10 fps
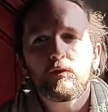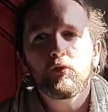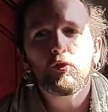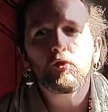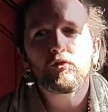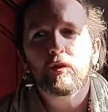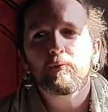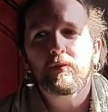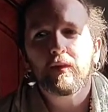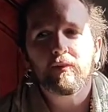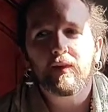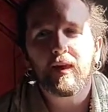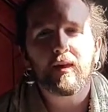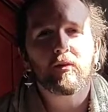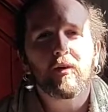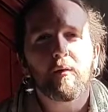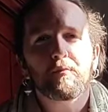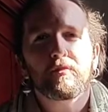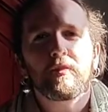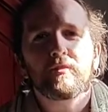Do something that
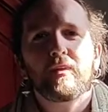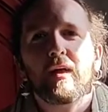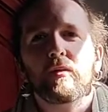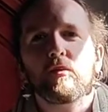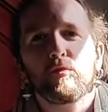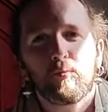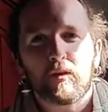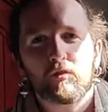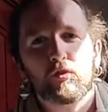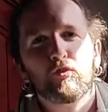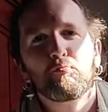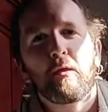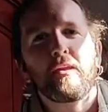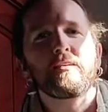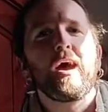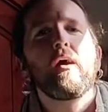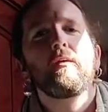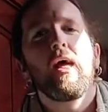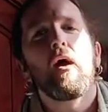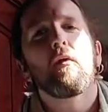interrupts the cycle of being sort of pent out
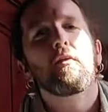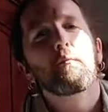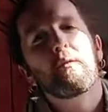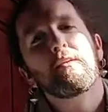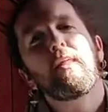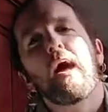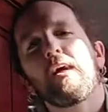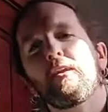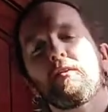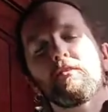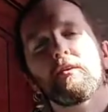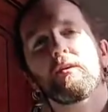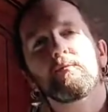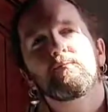and held up in that energy.